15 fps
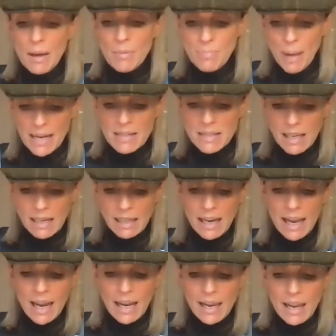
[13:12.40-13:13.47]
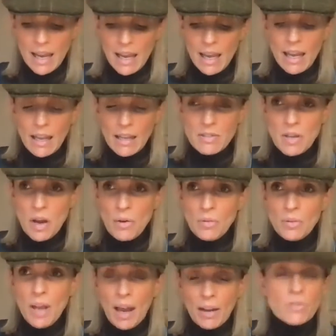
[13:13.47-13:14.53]
basically,
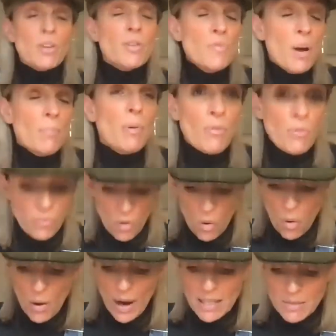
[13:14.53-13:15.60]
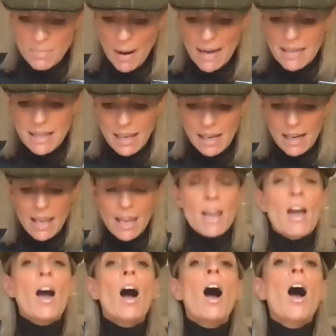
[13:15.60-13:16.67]
so number 4 is
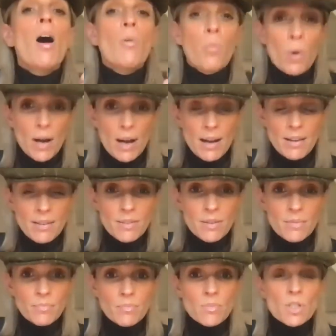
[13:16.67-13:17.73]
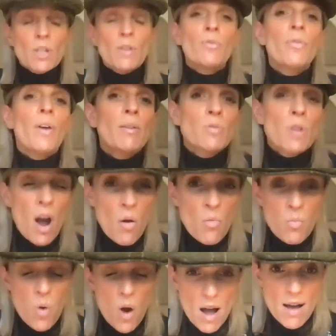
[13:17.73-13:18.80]
basically her worth. She found her
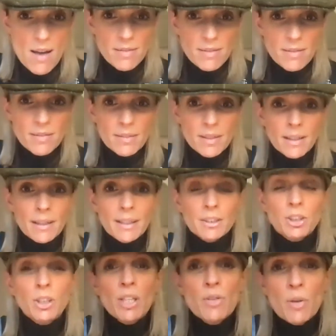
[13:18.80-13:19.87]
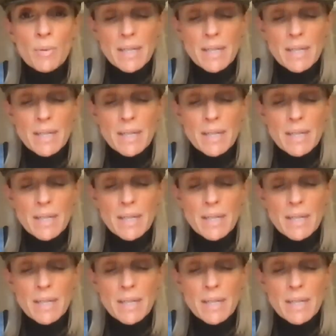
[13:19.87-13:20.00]
worth. She knew